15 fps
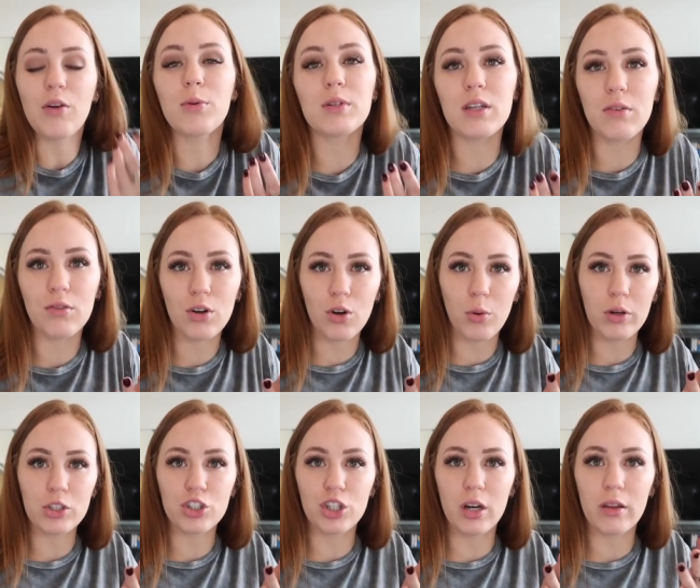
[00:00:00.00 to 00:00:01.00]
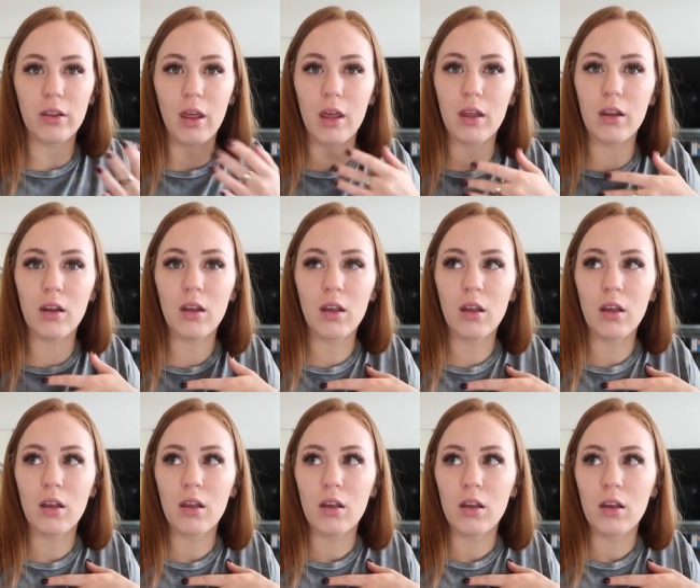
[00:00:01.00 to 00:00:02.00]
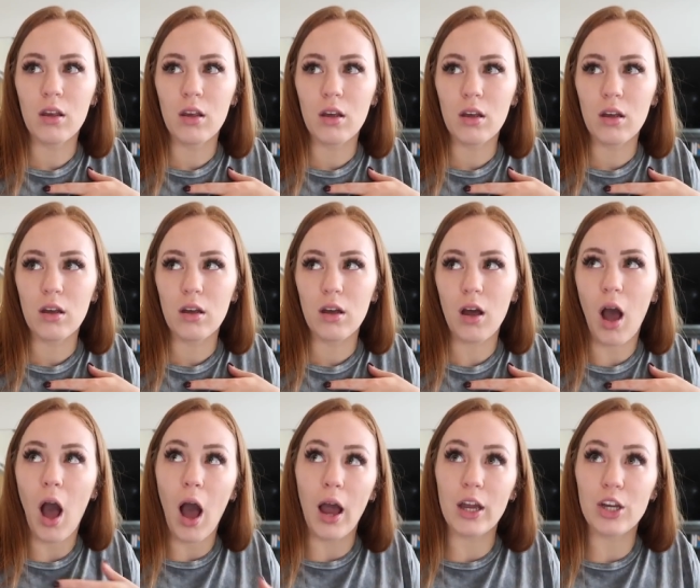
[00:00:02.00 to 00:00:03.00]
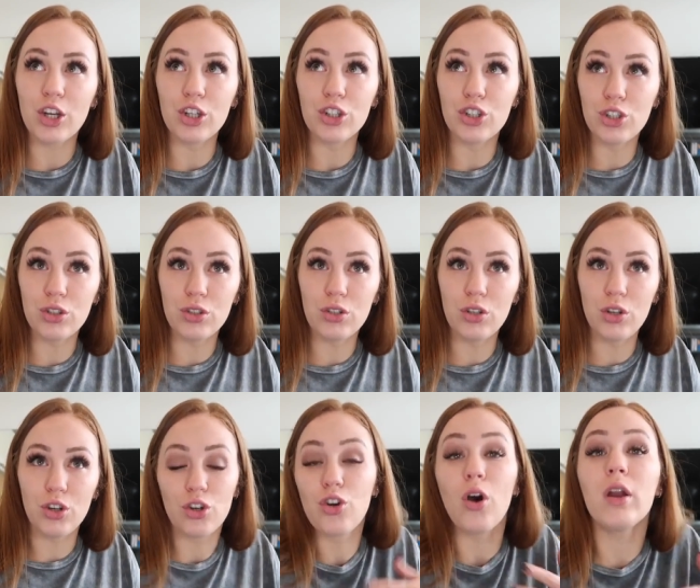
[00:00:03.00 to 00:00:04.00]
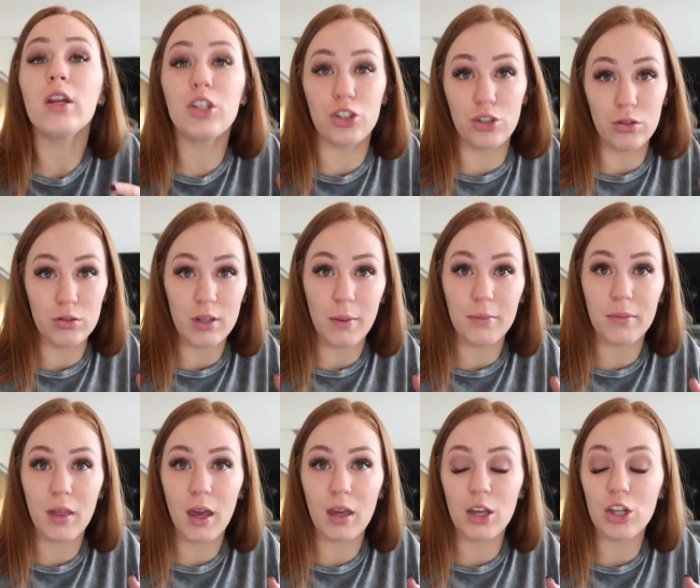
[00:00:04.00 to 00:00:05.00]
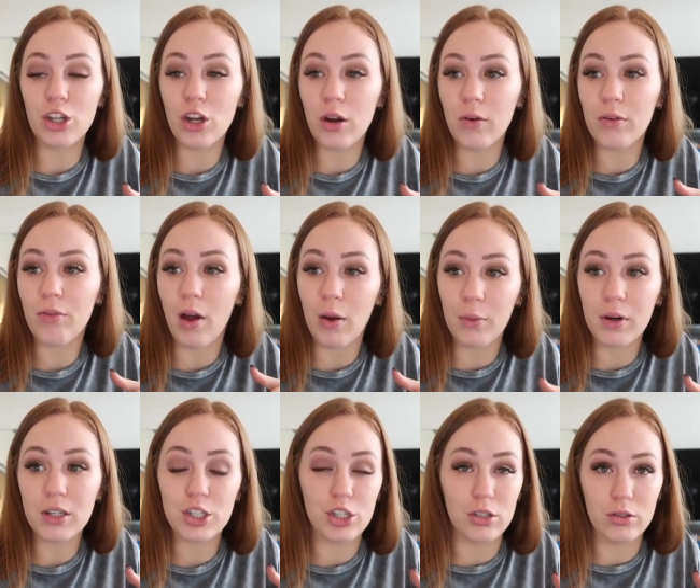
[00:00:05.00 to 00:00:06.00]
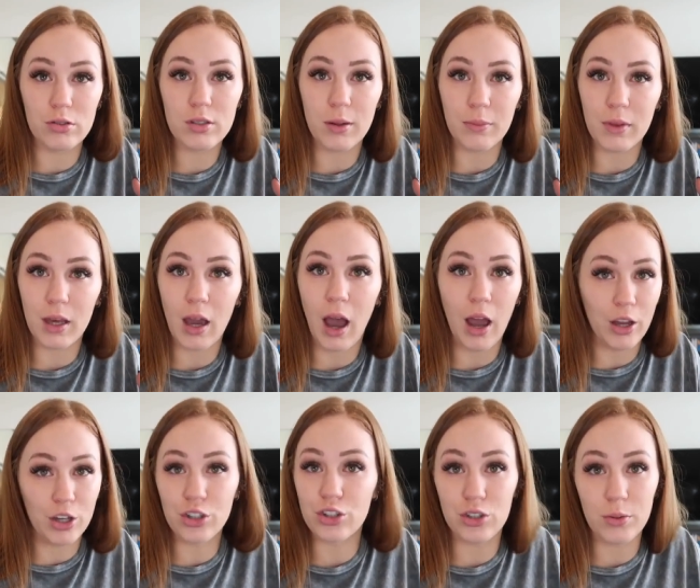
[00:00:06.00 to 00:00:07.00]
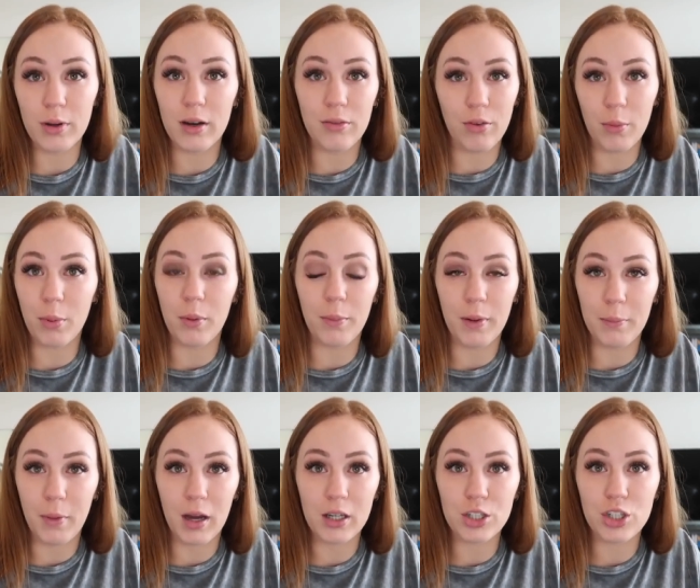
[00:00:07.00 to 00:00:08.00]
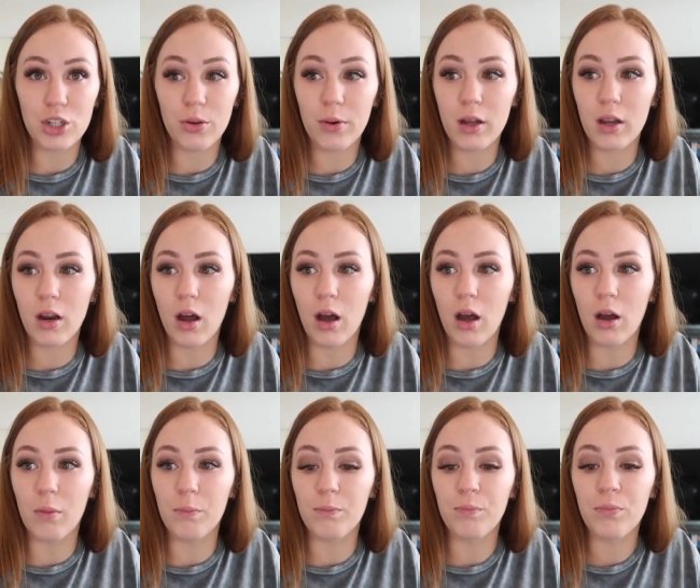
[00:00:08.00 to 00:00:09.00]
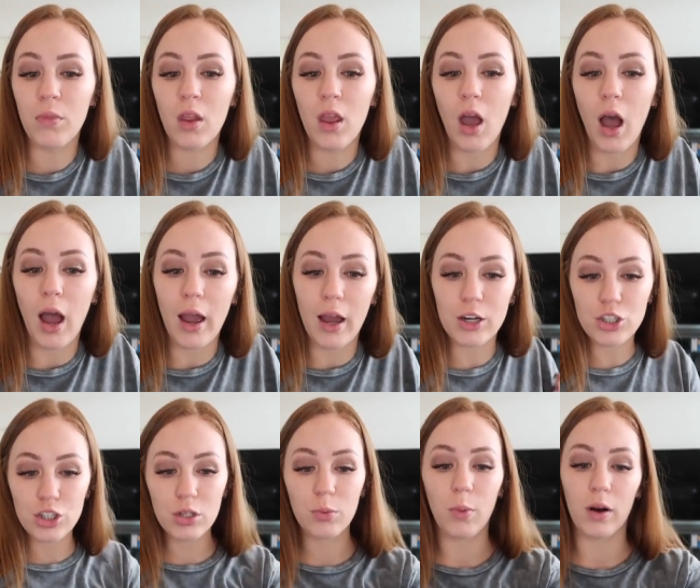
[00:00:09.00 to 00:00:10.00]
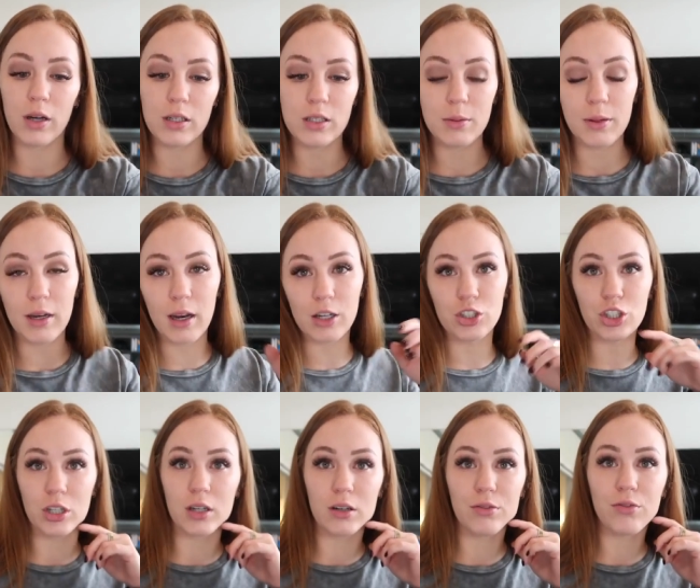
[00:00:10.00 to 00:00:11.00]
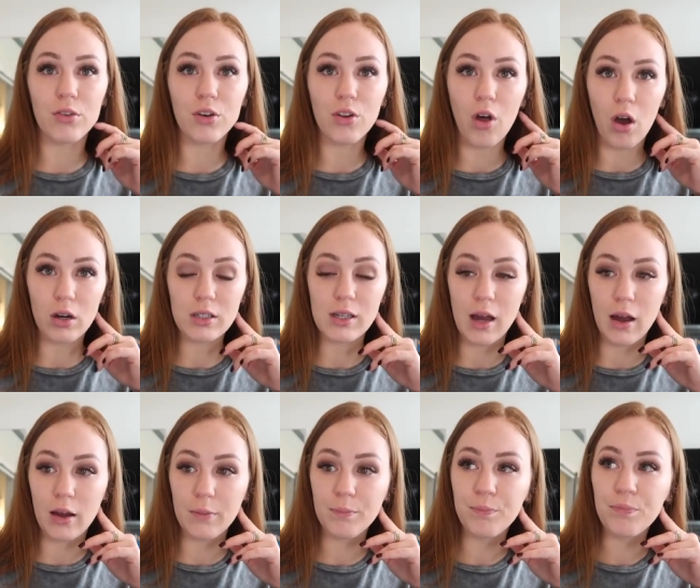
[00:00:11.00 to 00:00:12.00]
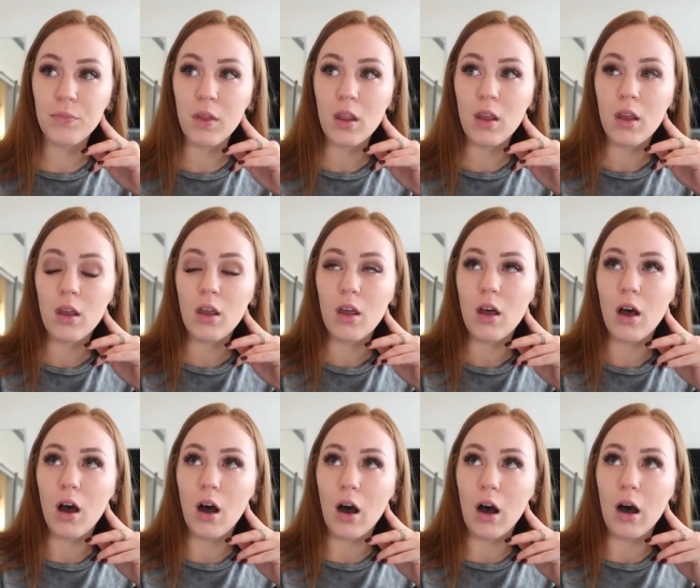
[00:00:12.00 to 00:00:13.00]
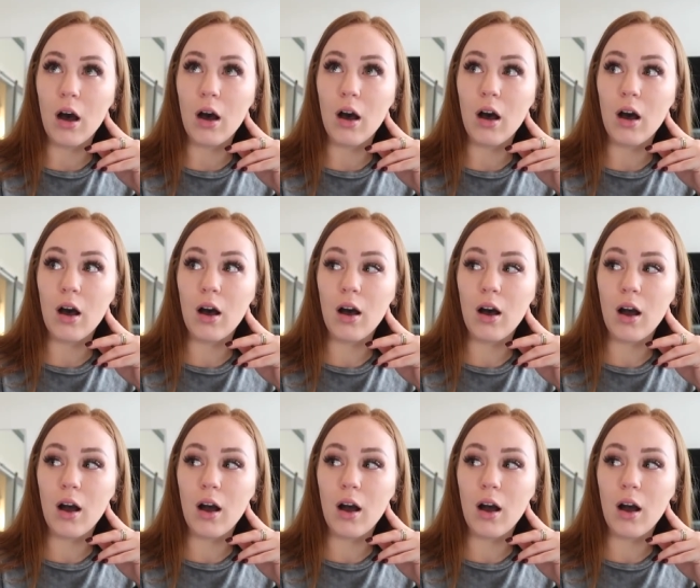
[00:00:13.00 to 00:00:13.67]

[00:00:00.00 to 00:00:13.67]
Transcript: there was never a question that I couldn't do something. You know, if I wanted to do something, I could do it if I put my mind to it. I actually wanted to be an engineer for a long time. I